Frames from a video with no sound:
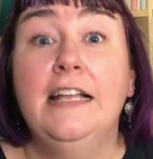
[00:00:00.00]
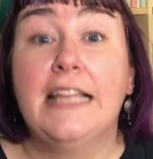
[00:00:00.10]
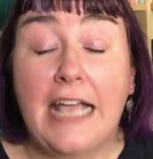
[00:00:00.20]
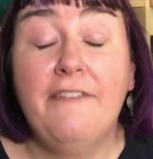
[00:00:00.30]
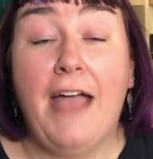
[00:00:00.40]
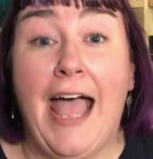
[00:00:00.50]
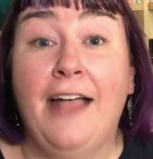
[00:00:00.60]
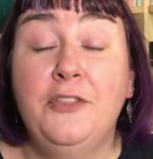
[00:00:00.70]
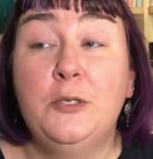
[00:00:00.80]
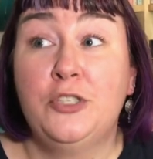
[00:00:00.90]
Like I've
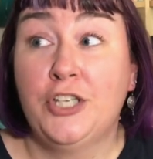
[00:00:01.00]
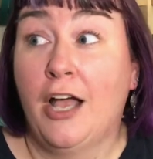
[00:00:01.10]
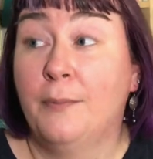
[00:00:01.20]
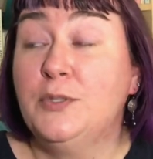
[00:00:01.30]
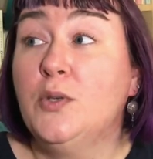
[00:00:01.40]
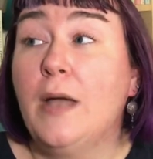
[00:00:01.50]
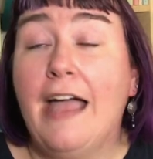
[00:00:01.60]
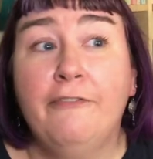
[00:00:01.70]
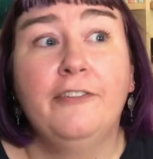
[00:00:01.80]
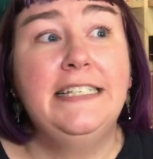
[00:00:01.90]
had those jobs. So
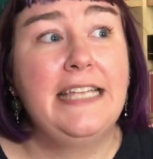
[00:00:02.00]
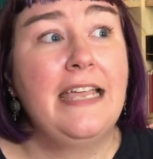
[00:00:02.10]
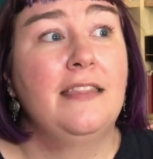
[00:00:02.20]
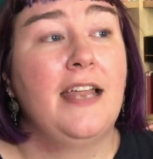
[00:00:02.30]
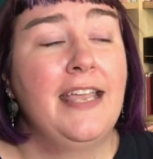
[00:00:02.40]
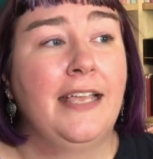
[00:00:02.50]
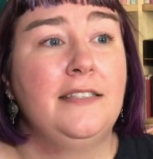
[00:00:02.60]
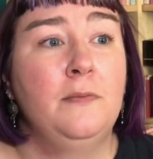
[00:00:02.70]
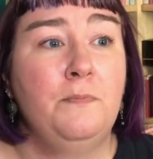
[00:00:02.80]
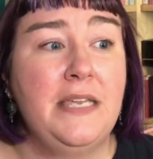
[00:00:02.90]
every day that I get
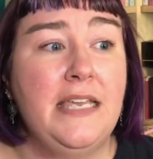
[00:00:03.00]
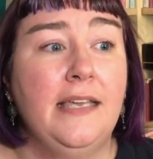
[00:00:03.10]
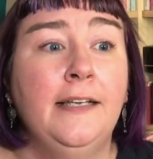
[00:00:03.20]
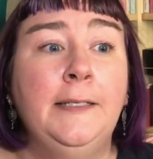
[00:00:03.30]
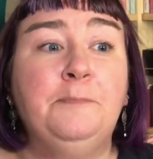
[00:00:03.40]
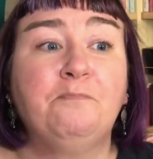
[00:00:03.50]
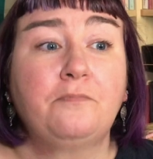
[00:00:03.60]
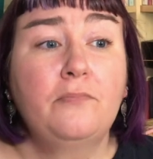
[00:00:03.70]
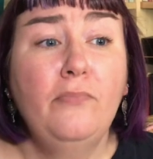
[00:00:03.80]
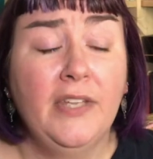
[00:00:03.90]
to be
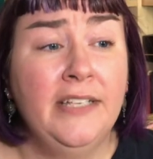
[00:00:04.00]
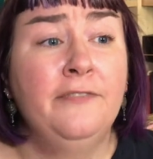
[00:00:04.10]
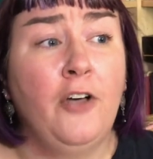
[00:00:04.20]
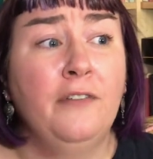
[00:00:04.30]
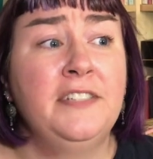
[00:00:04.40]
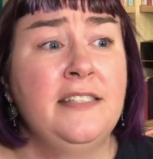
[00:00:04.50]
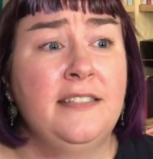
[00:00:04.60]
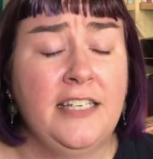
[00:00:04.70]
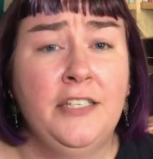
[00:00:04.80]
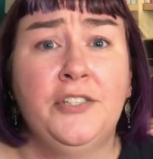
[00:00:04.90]
involved in
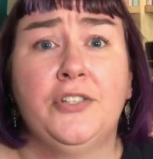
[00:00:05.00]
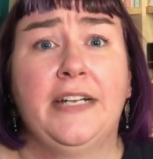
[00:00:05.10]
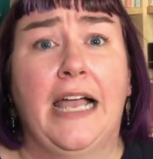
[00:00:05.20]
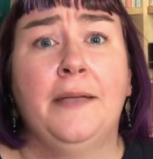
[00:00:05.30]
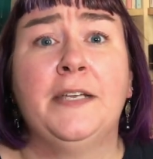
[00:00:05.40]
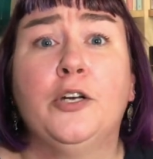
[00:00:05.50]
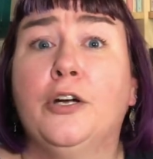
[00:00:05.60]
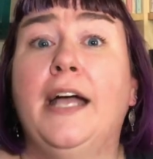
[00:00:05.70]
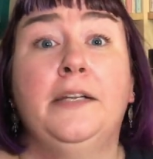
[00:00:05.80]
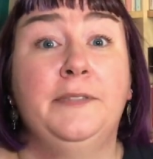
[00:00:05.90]
this industry, I'm
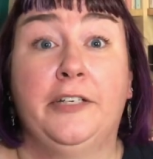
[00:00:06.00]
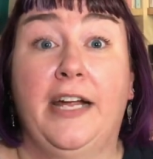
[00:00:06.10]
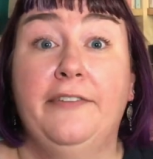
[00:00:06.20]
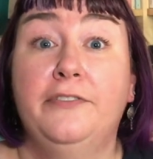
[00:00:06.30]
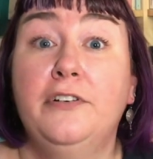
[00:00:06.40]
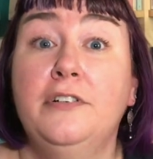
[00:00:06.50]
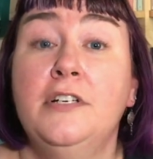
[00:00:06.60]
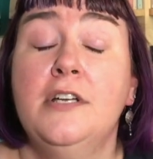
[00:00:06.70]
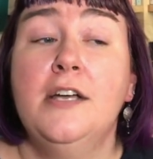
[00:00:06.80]
incredibly grateful.